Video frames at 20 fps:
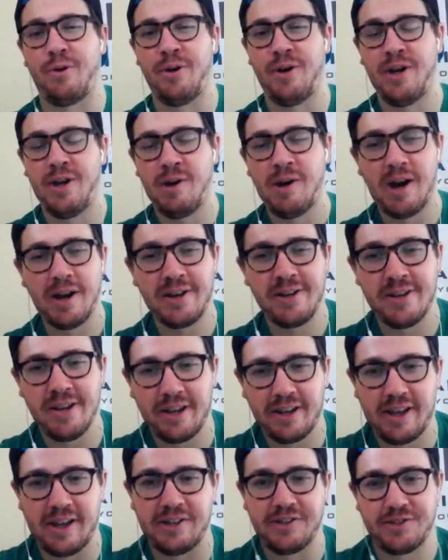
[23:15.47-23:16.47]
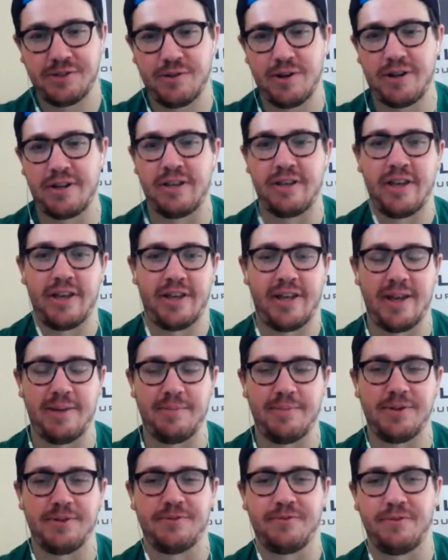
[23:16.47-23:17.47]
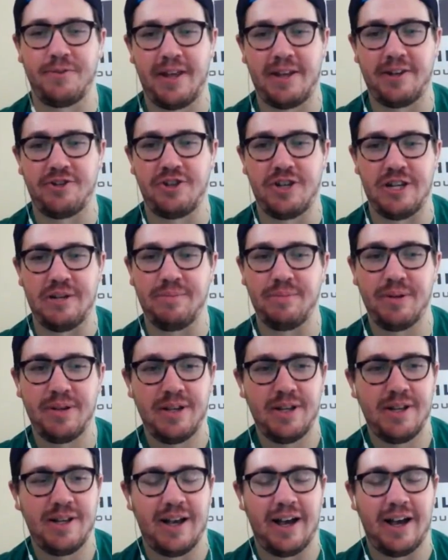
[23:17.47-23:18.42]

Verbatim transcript: I can get Kinsler, I can get Kipnis for that cheap. I